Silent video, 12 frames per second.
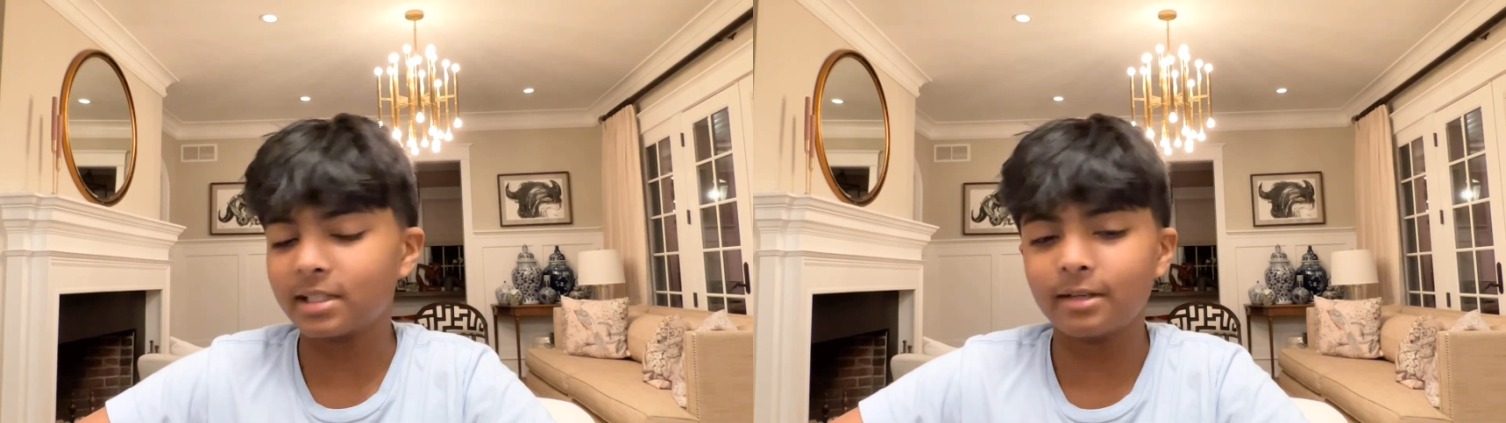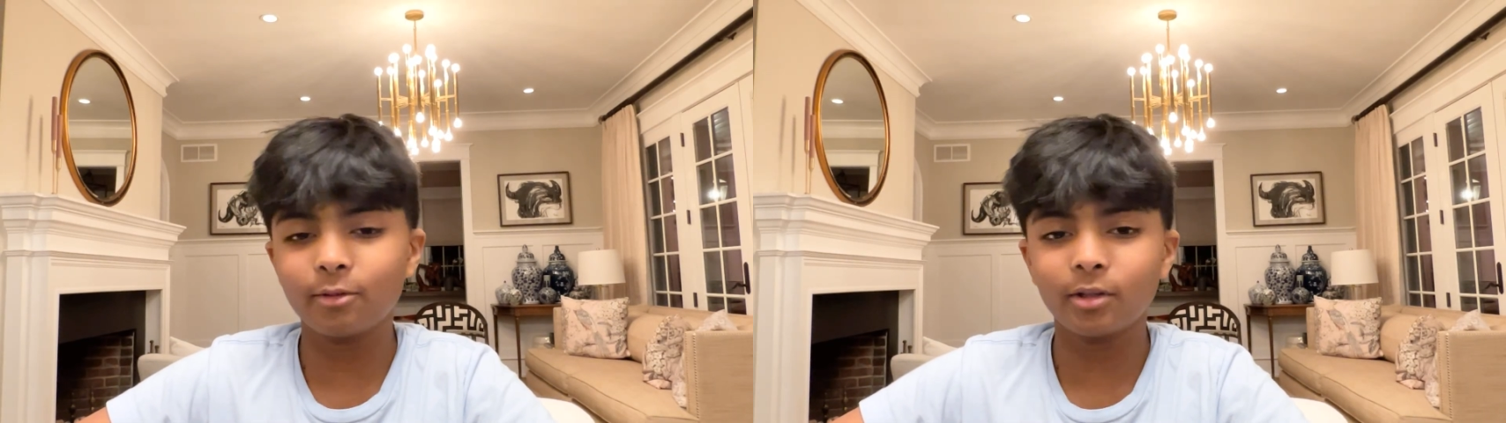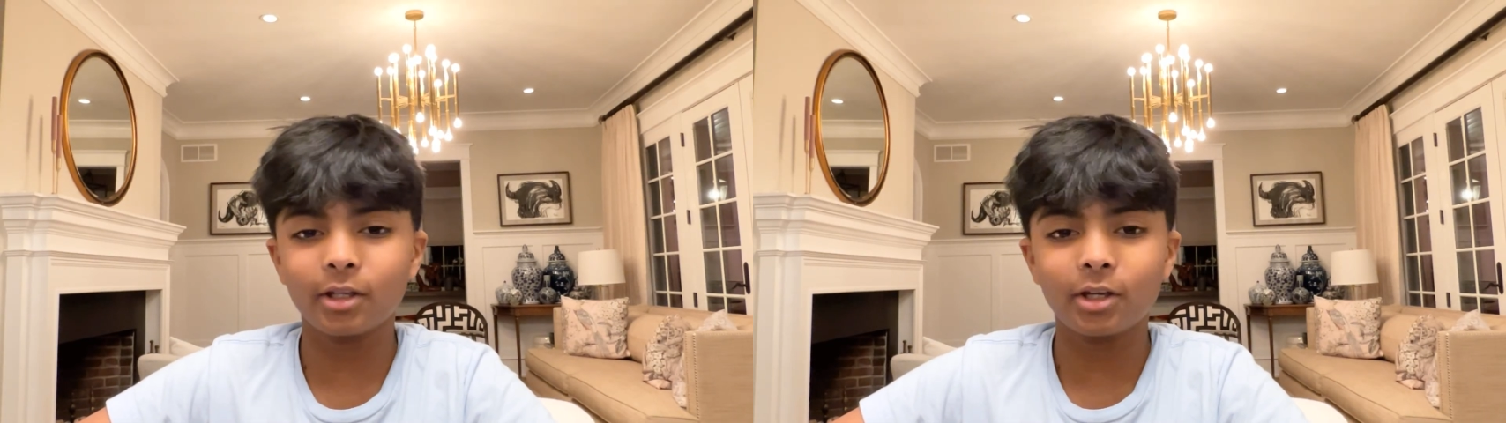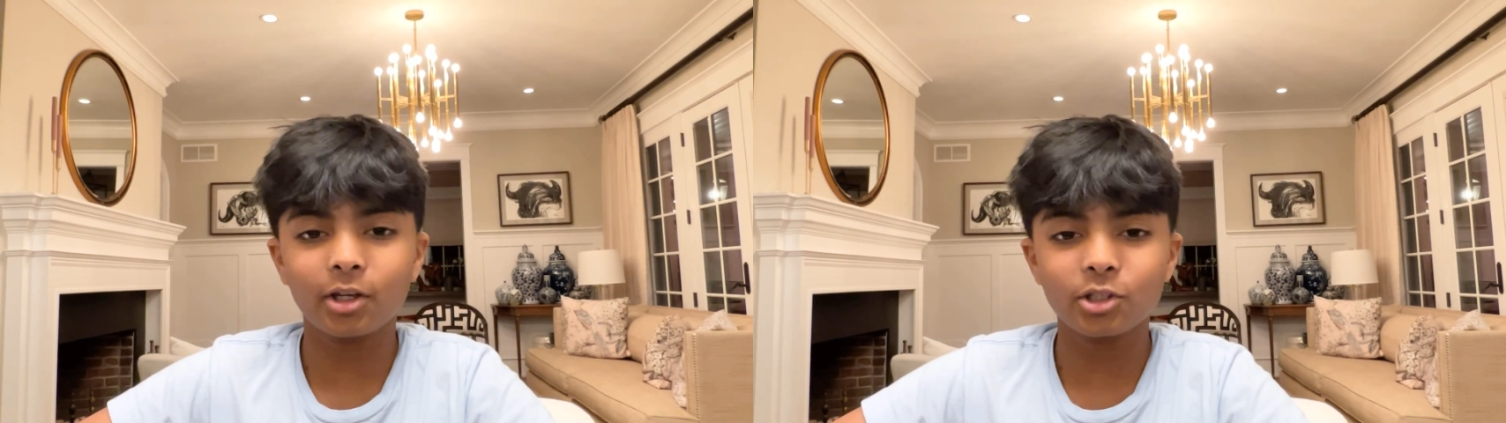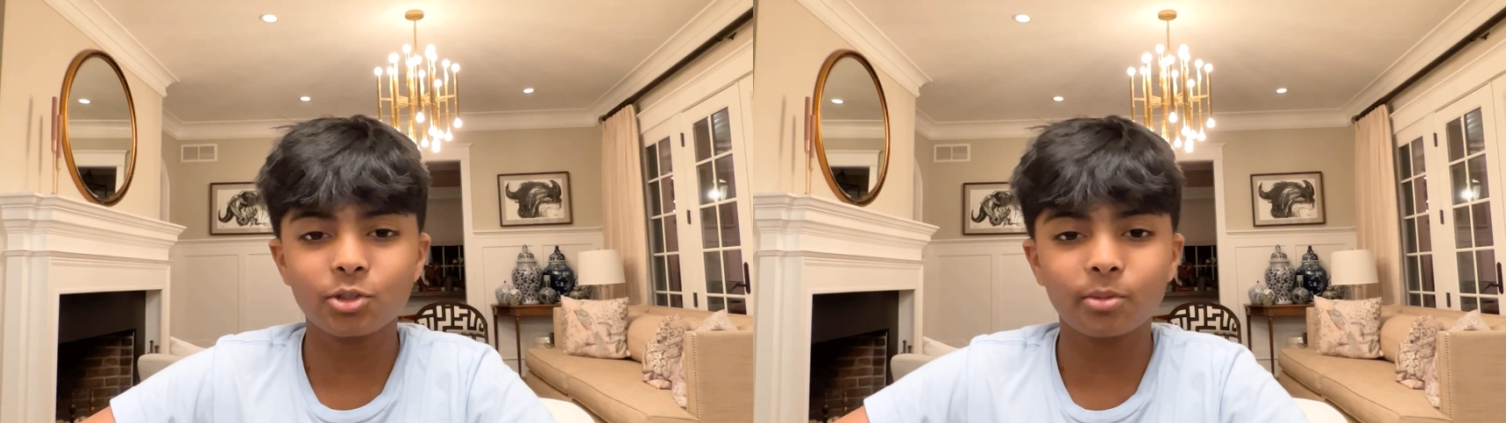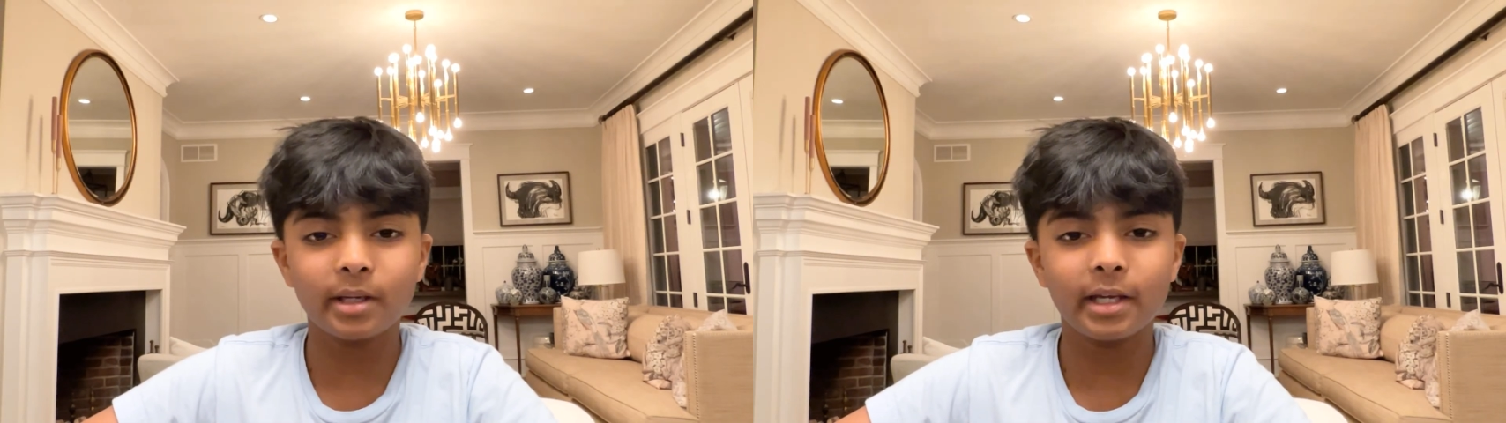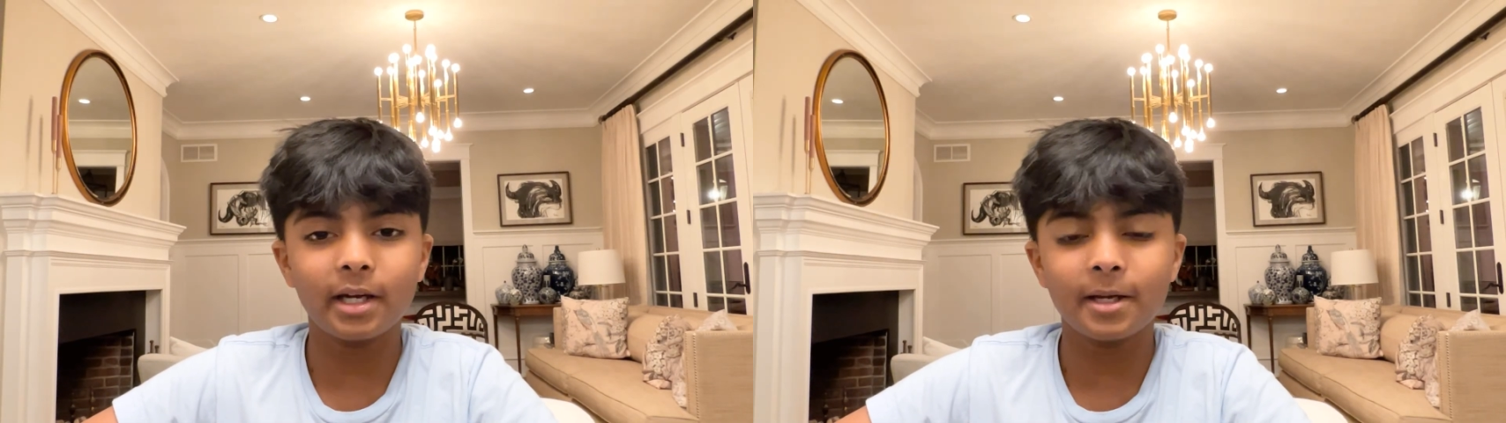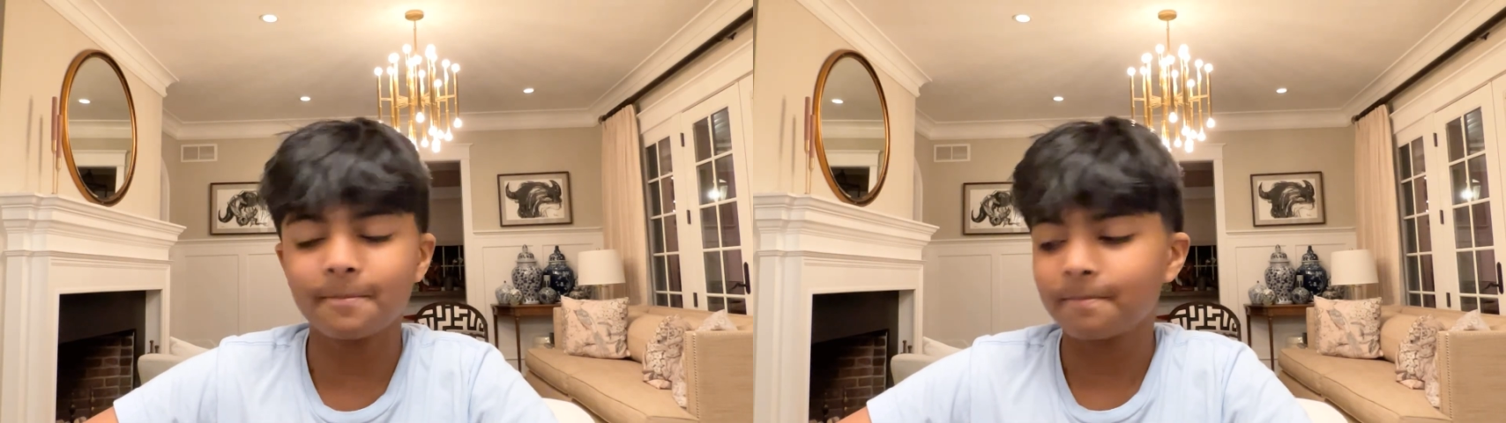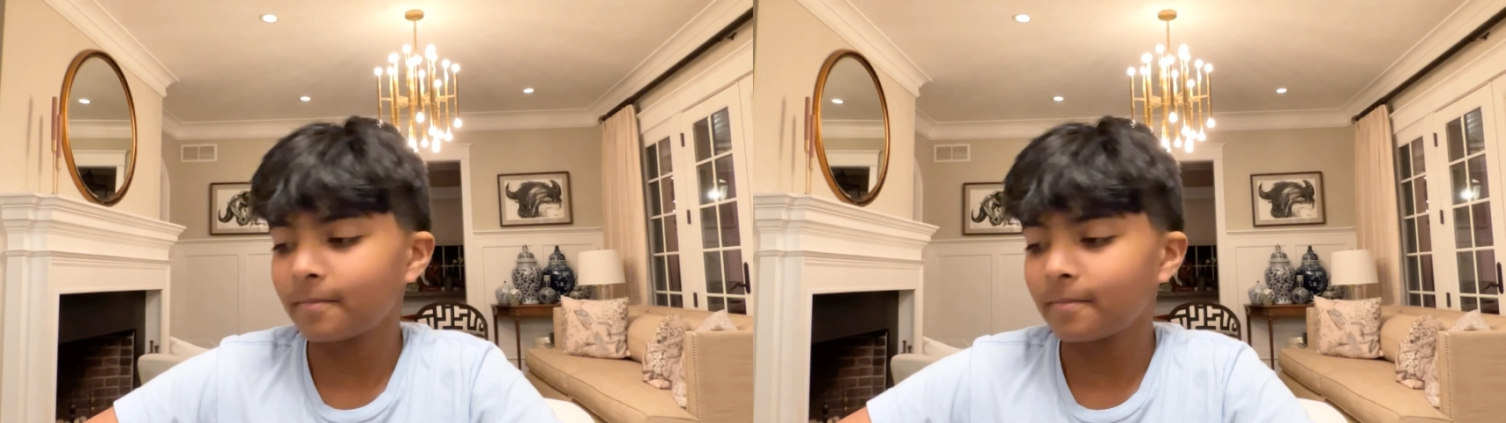never really gone to a